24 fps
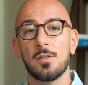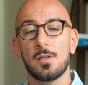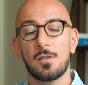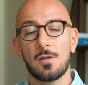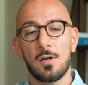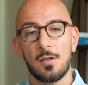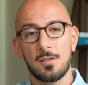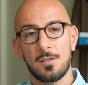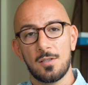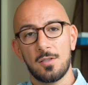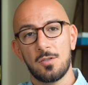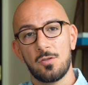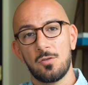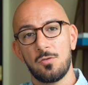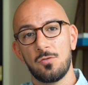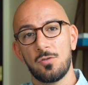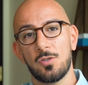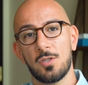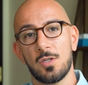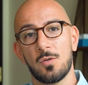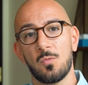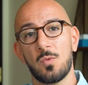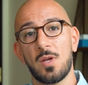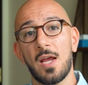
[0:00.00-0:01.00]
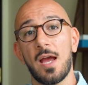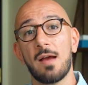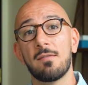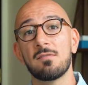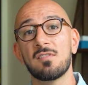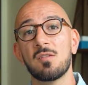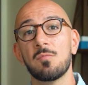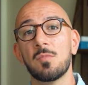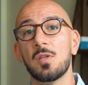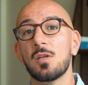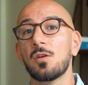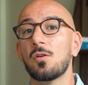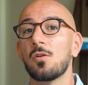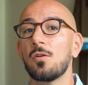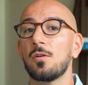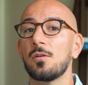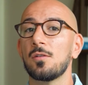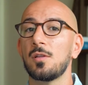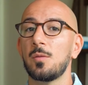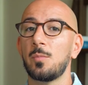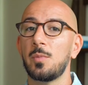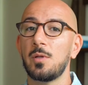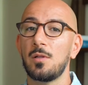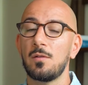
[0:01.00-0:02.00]
the Constitution. We have something
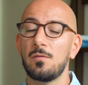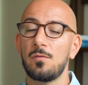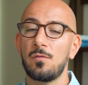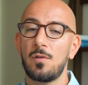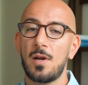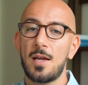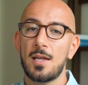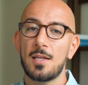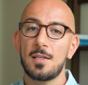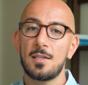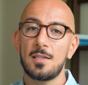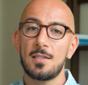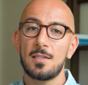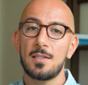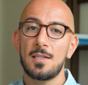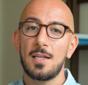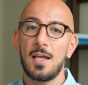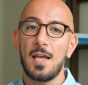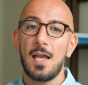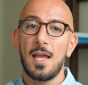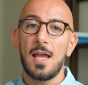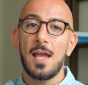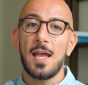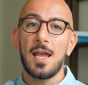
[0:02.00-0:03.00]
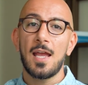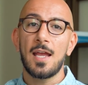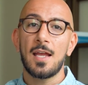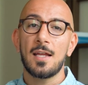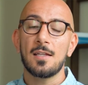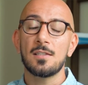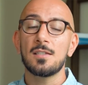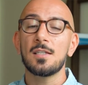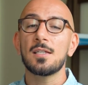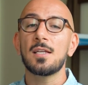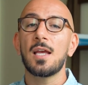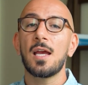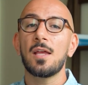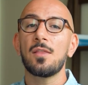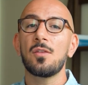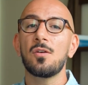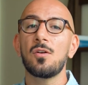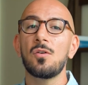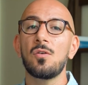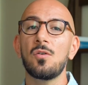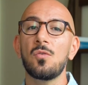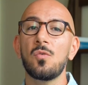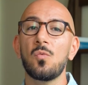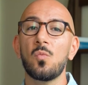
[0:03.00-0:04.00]
called the Bill of Rights. And
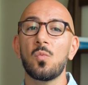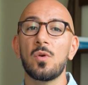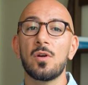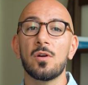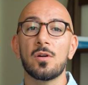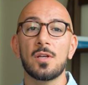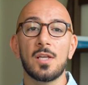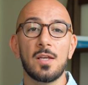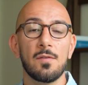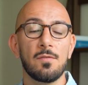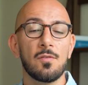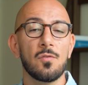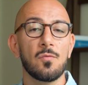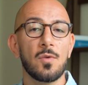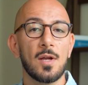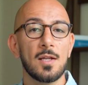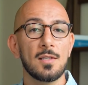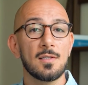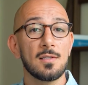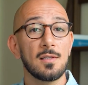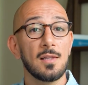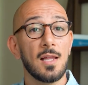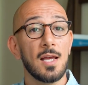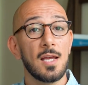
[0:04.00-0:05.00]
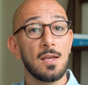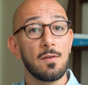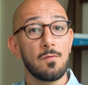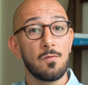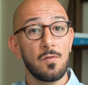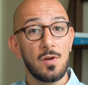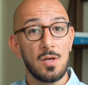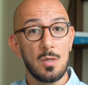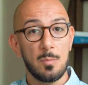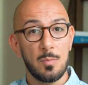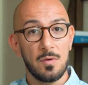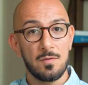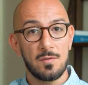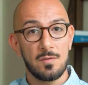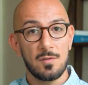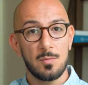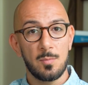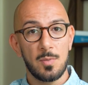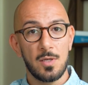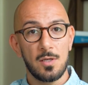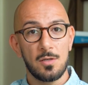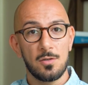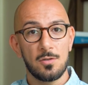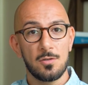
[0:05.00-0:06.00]
together we are given rights like freedom of
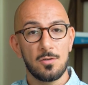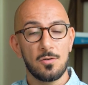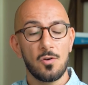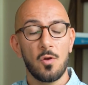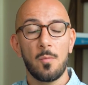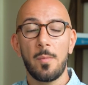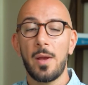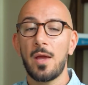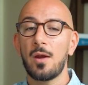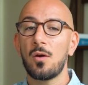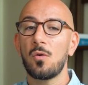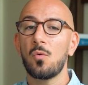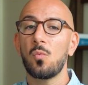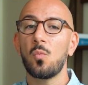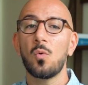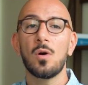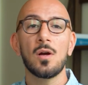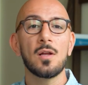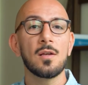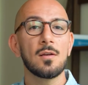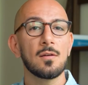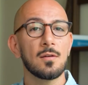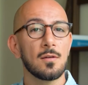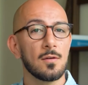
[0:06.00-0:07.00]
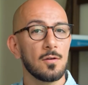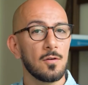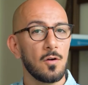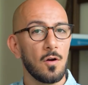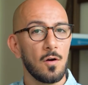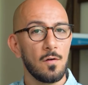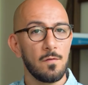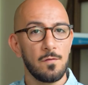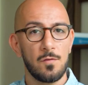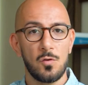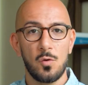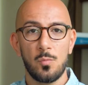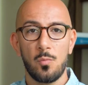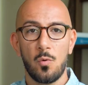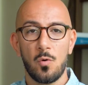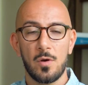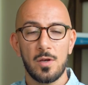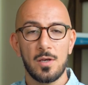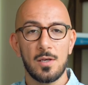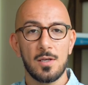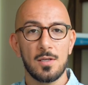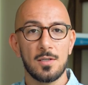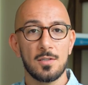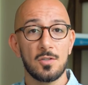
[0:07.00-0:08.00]
speech, no matter what our
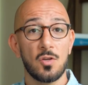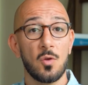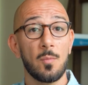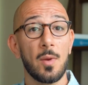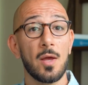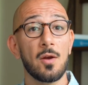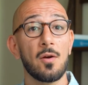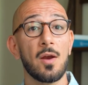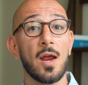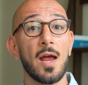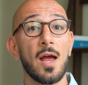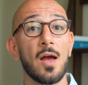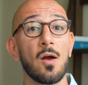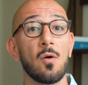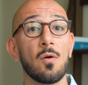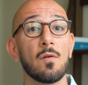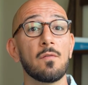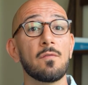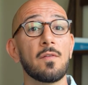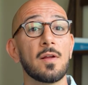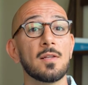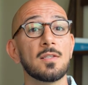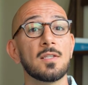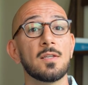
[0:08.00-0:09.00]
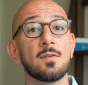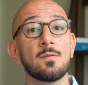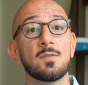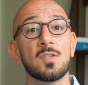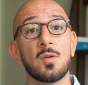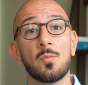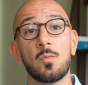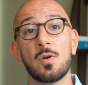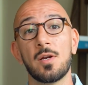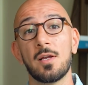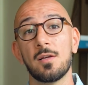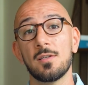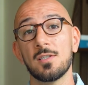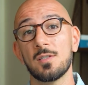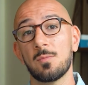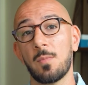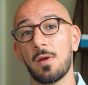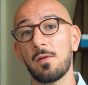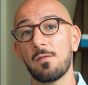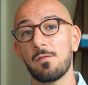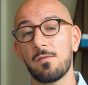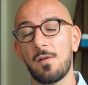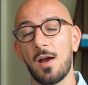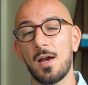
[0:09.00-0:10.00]
viewpoint is, no matter how offensive someone else
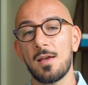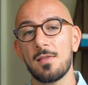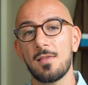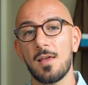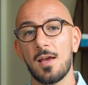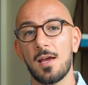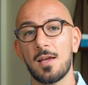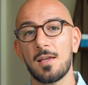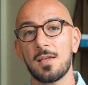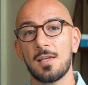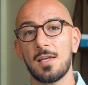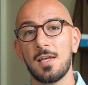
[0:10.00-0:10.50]
might find that.